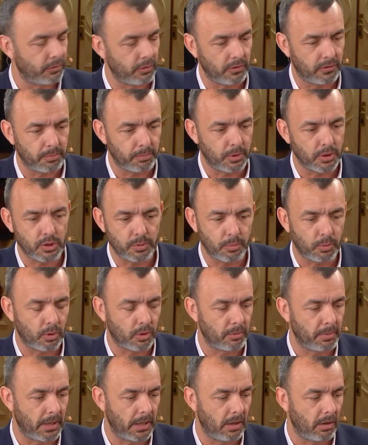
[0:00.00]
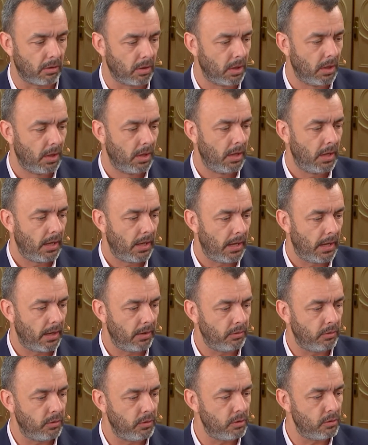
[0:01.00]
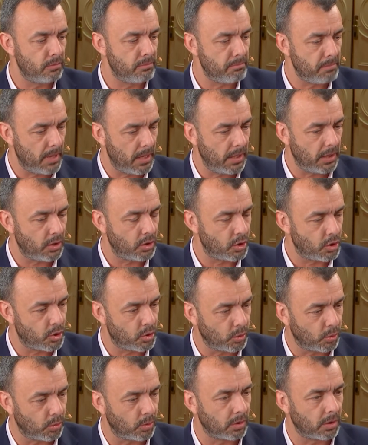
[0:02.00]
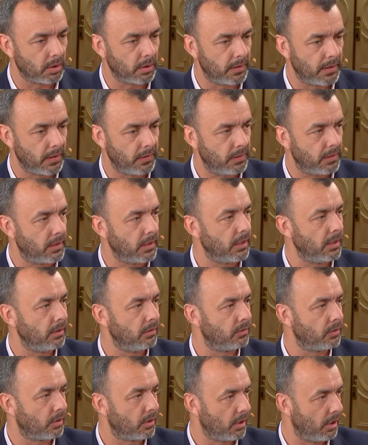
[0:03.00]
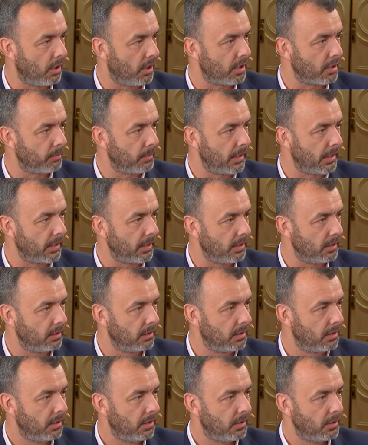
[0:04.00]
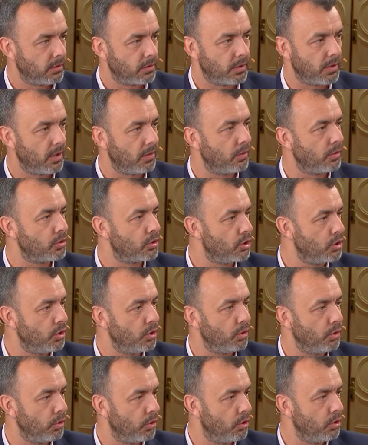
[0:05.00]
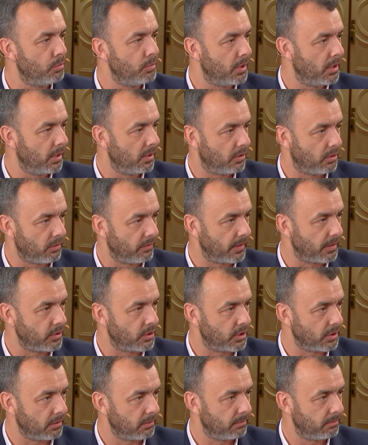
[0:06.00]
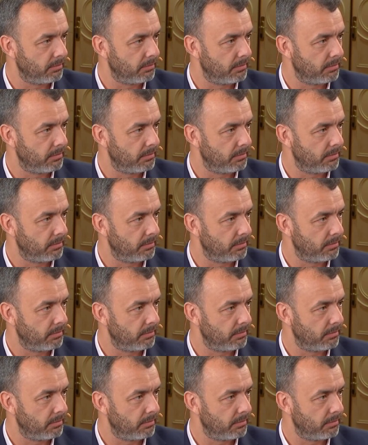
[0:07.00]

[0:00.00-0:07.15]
So it's much more about how do you make sure that things are automated so that there's no human intervention.